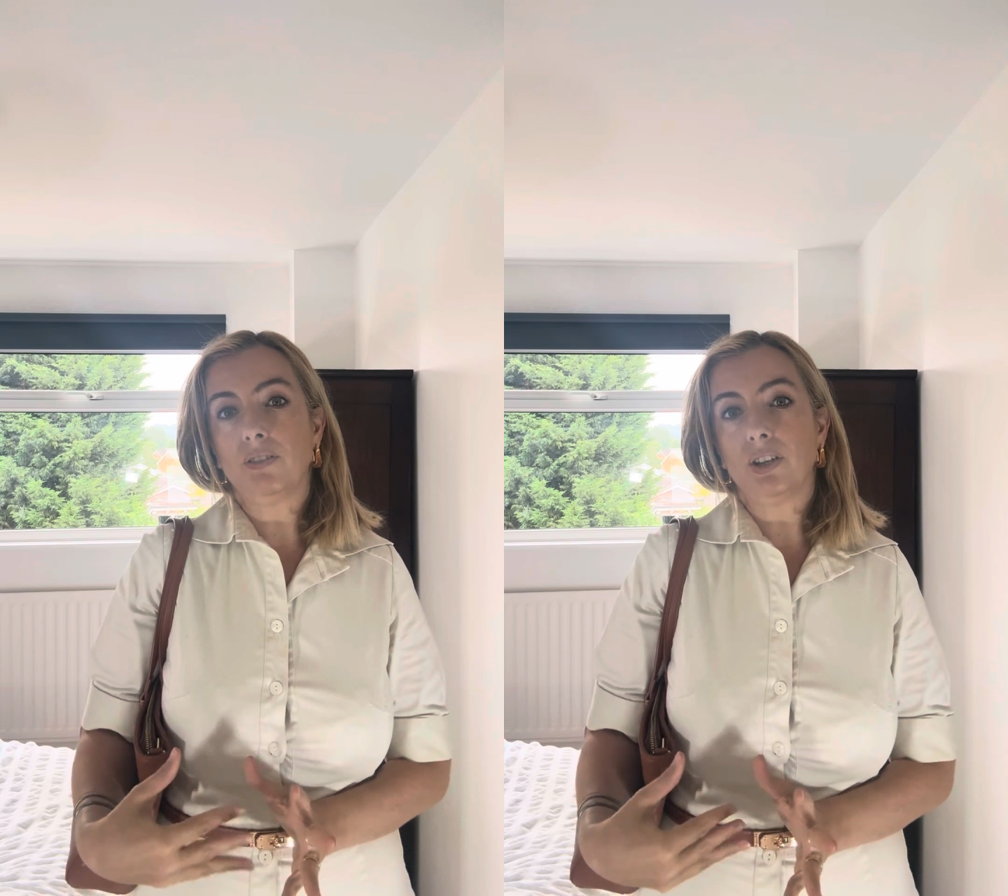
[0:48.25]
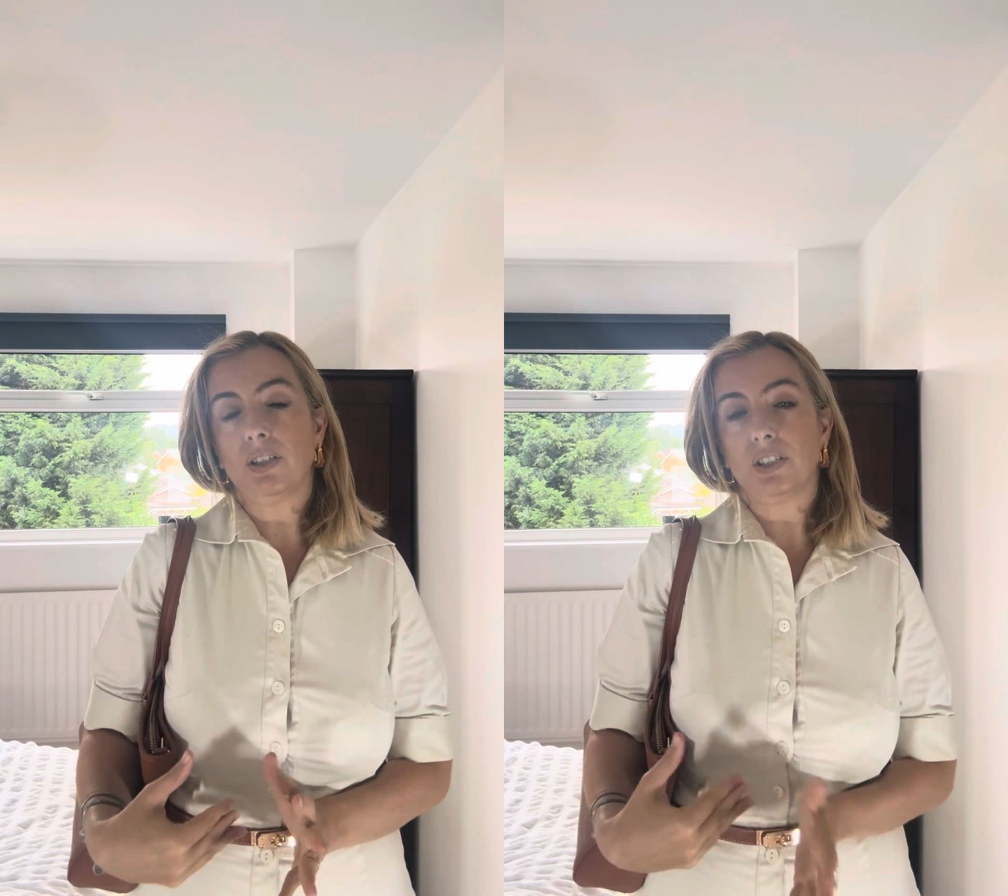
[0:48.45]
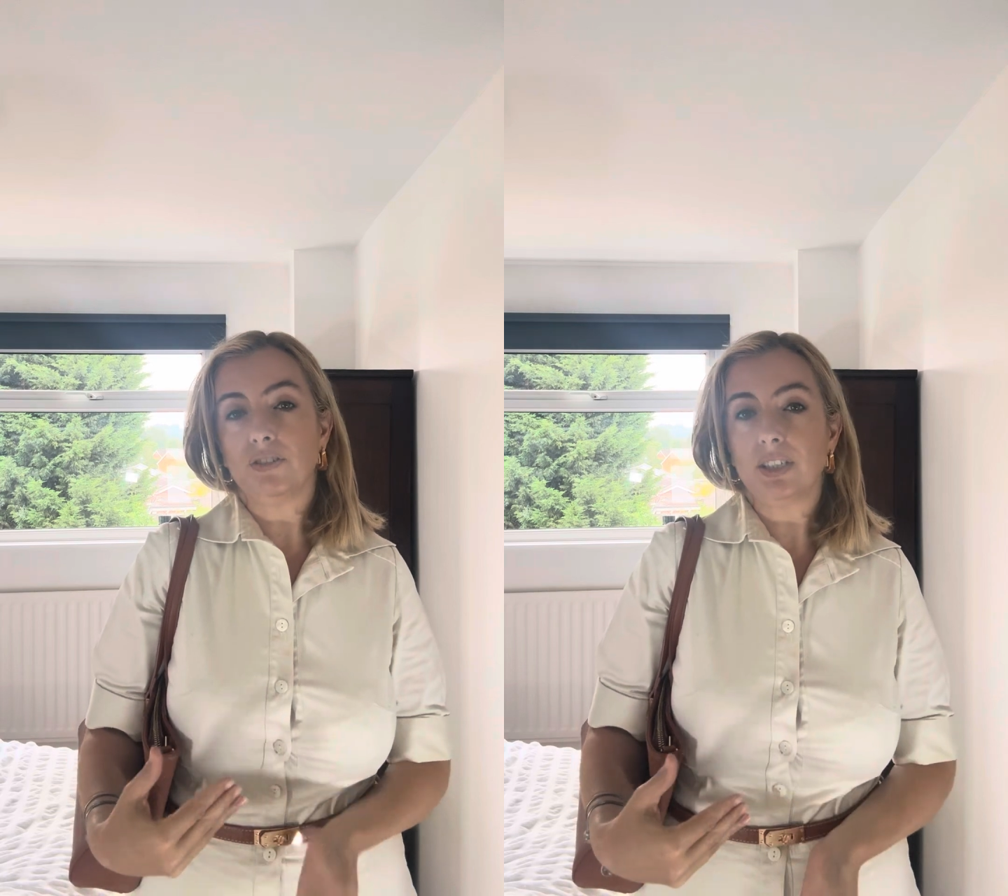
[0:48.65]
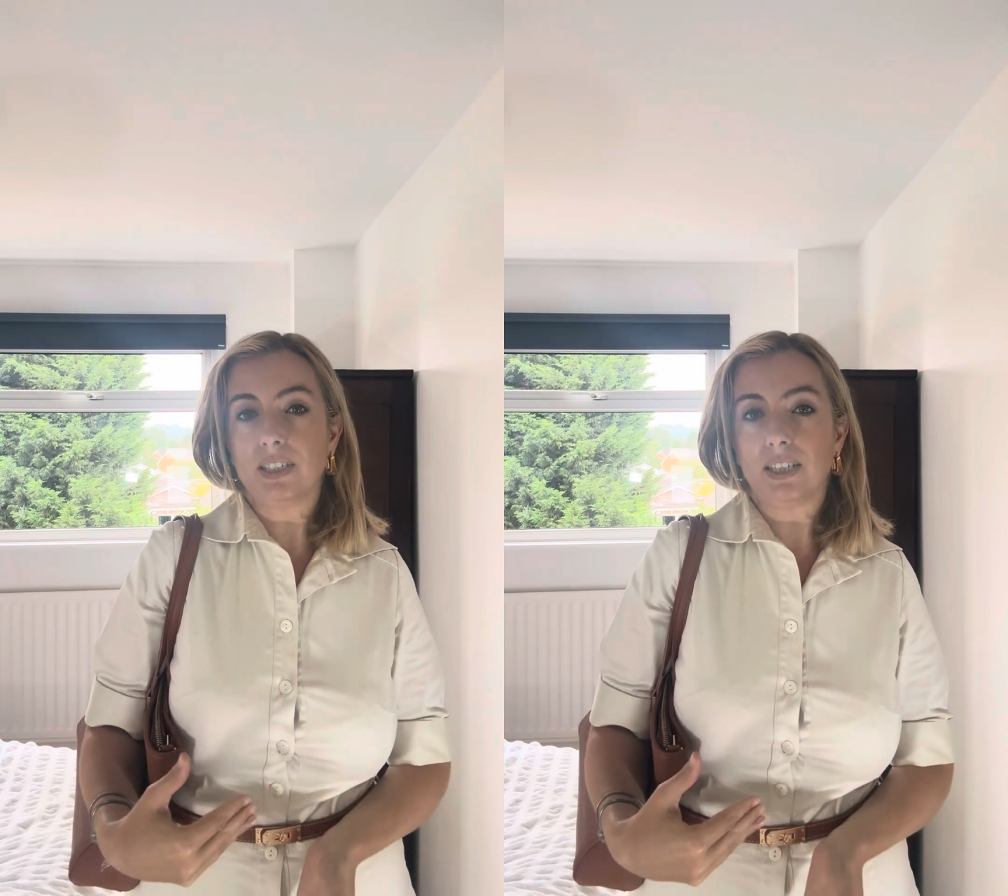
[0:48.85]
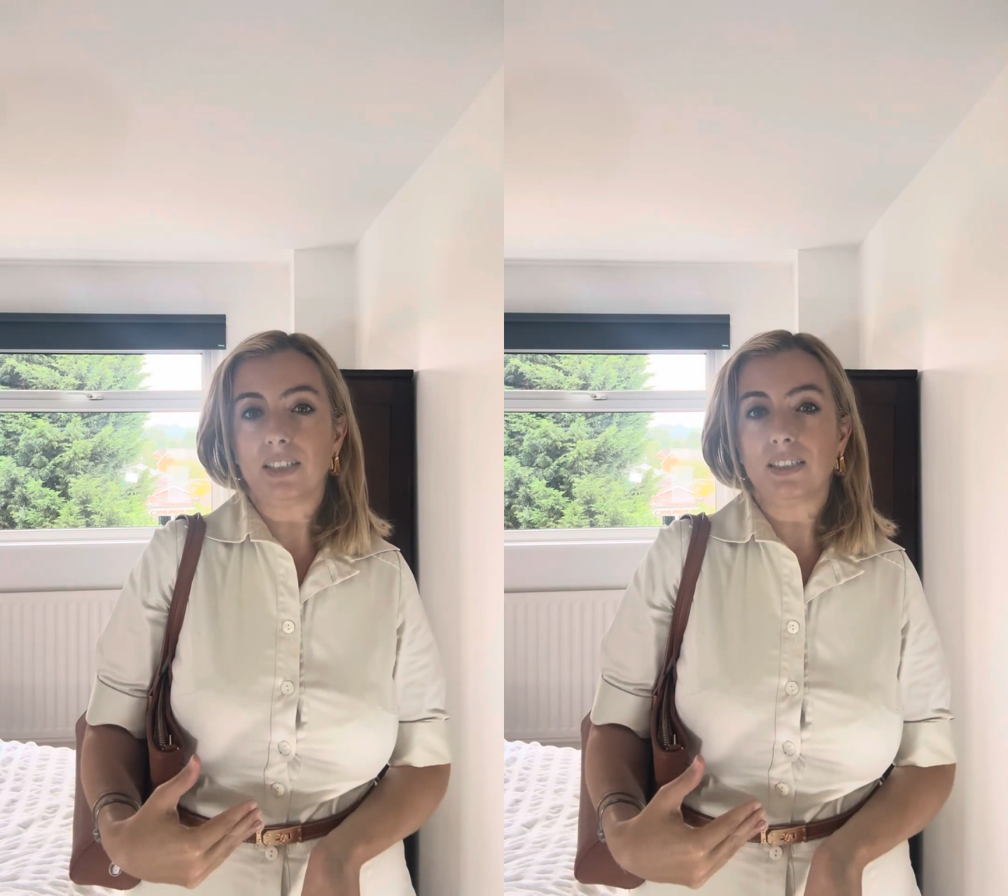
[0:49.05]
regarded
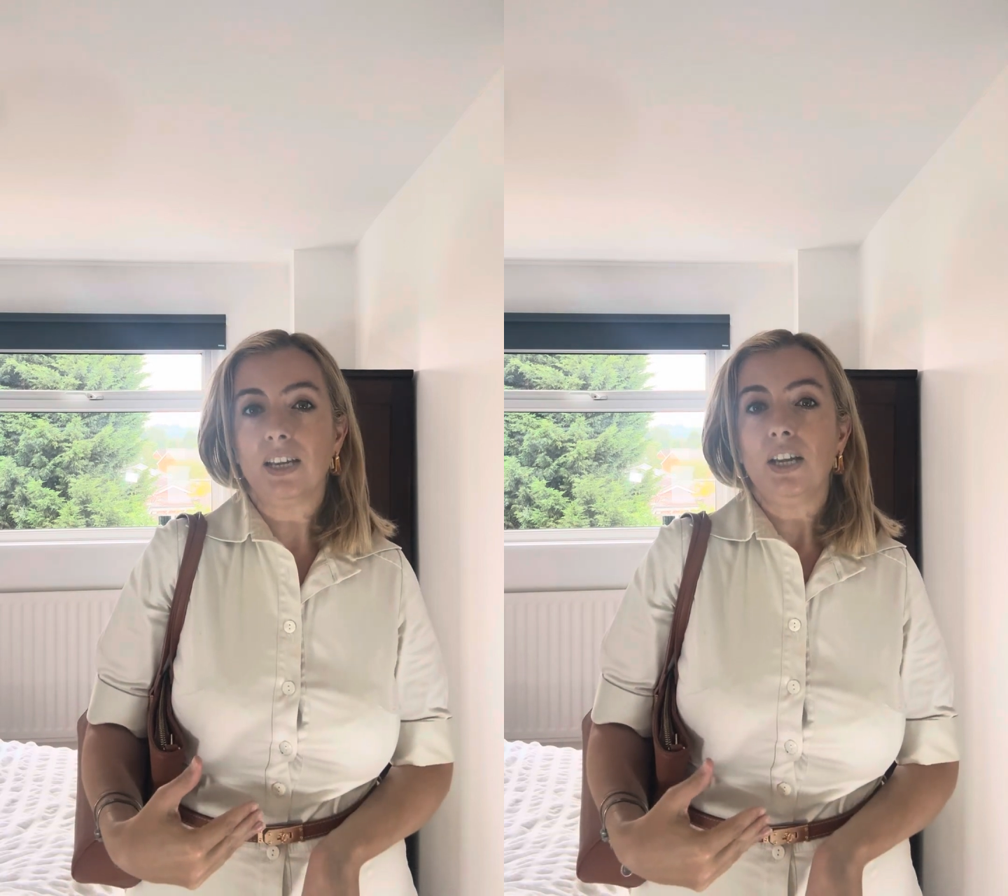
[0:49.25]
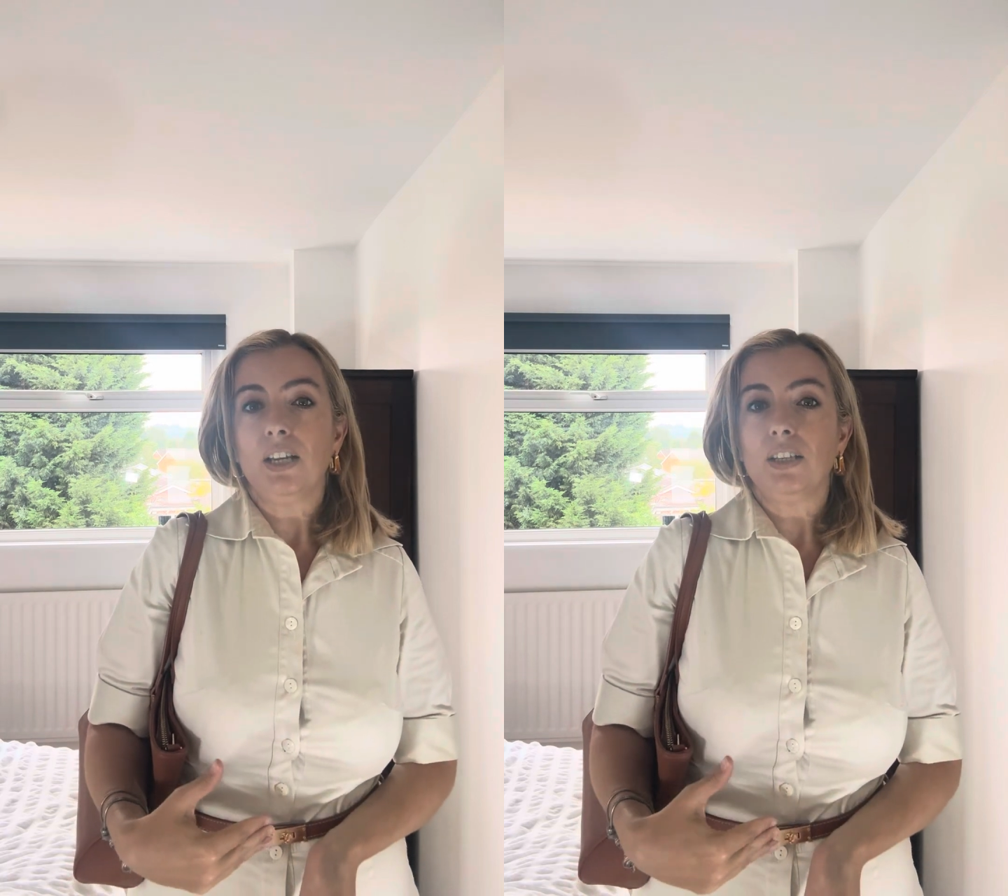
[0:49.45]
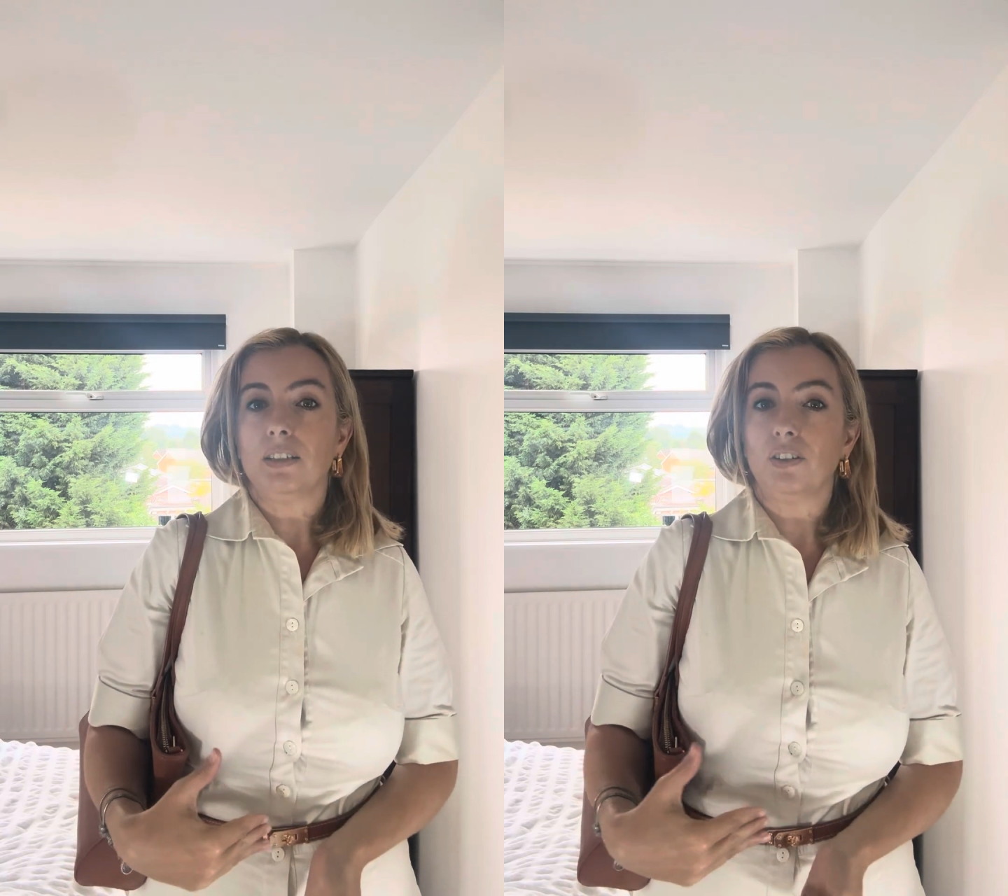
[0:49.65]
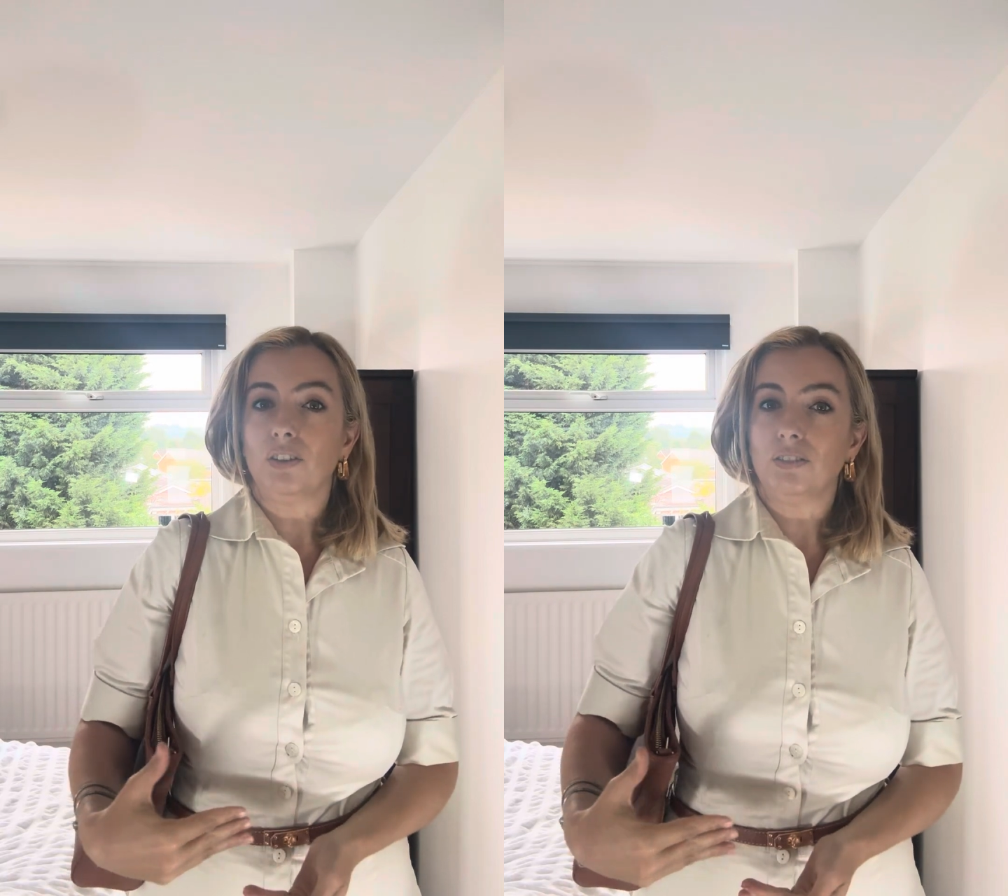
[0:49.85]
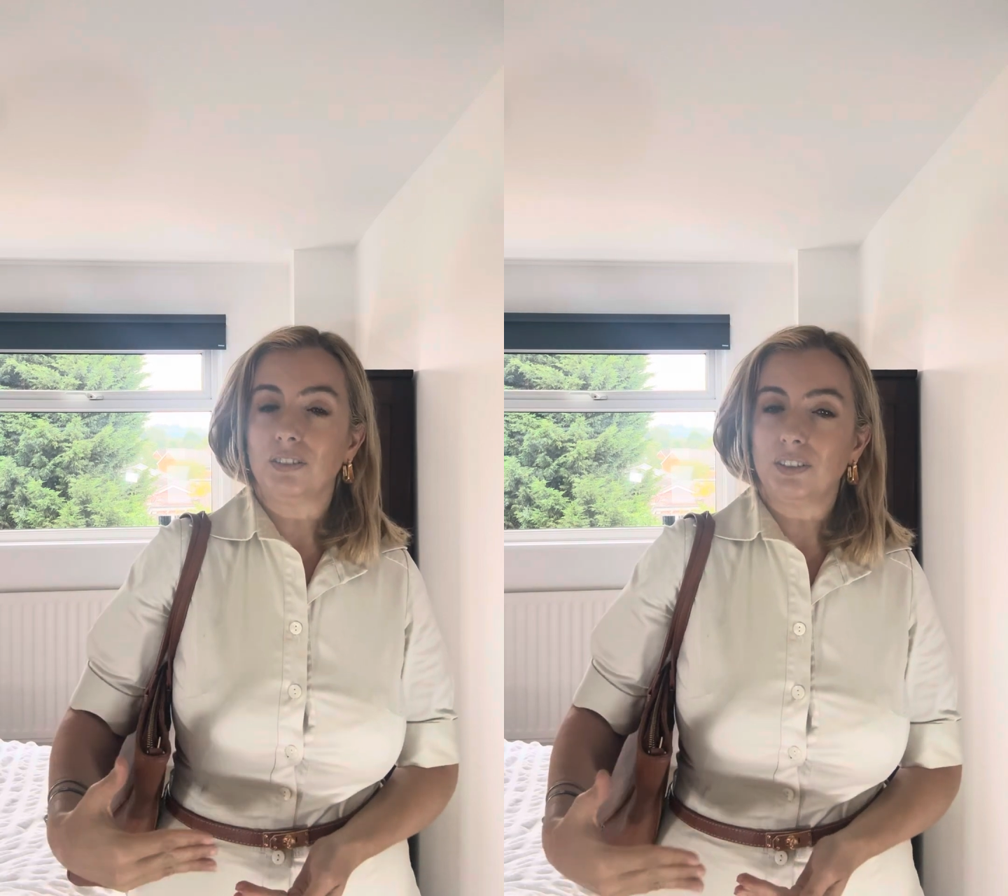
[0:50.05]
critics did
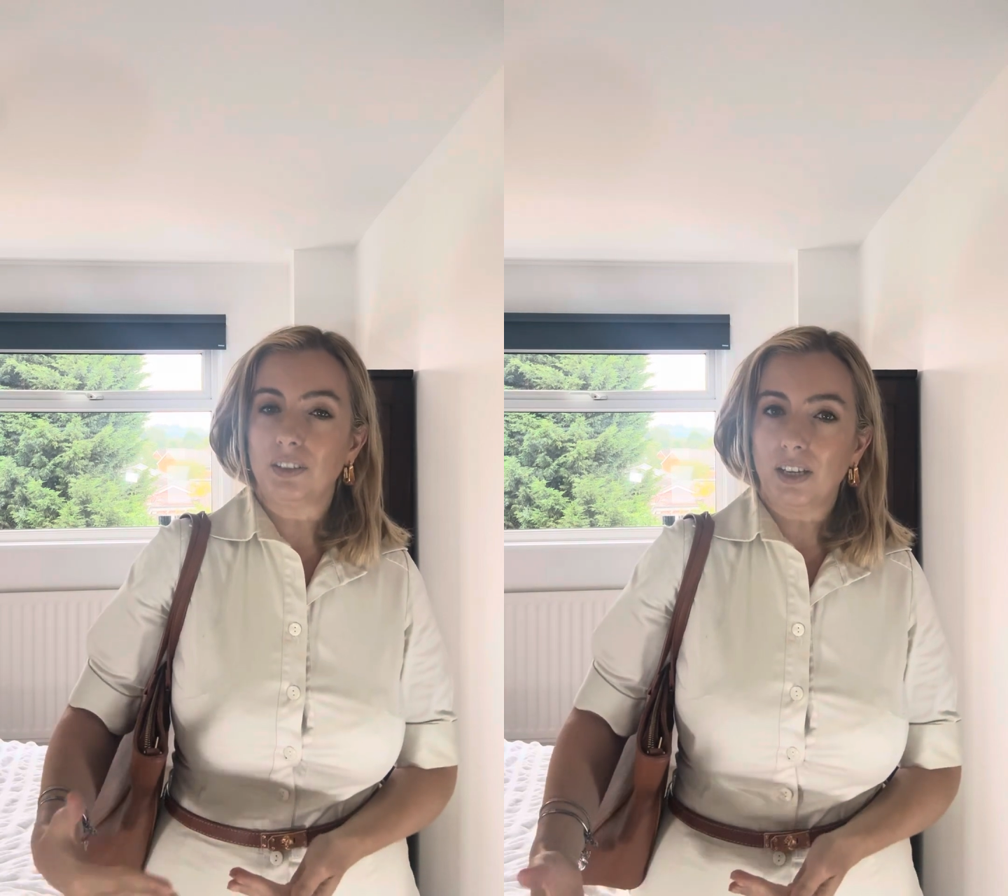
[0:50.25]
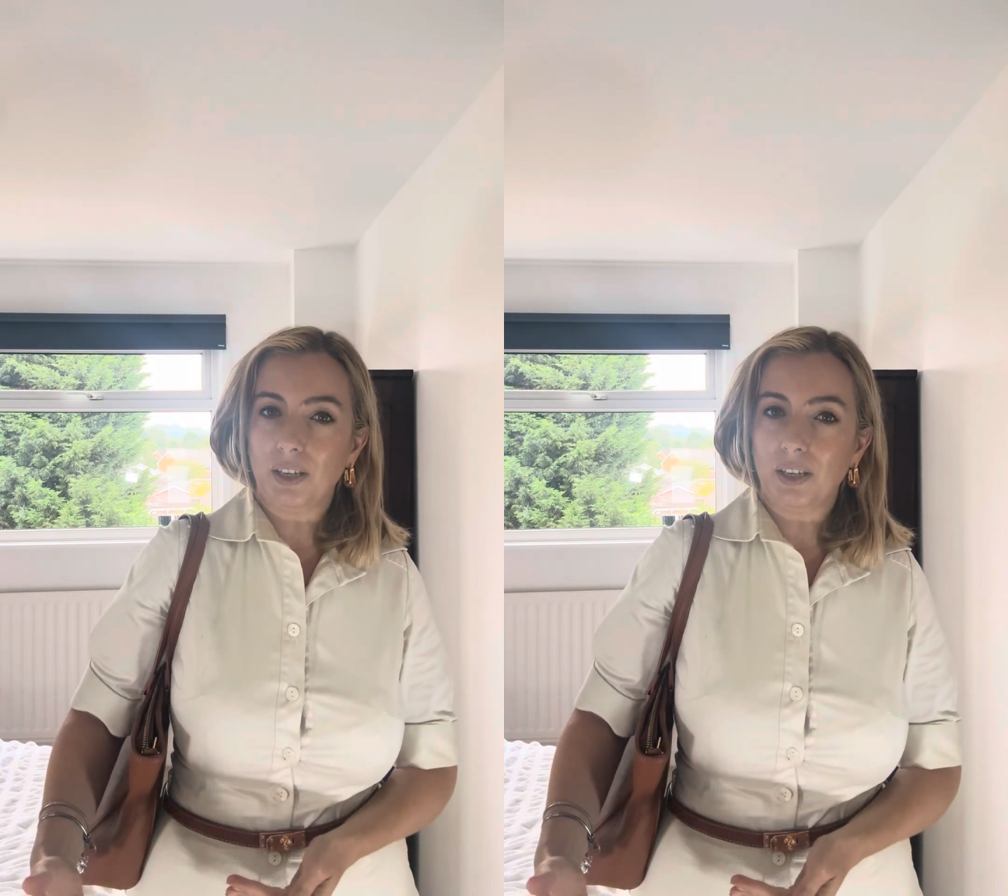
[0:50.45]
not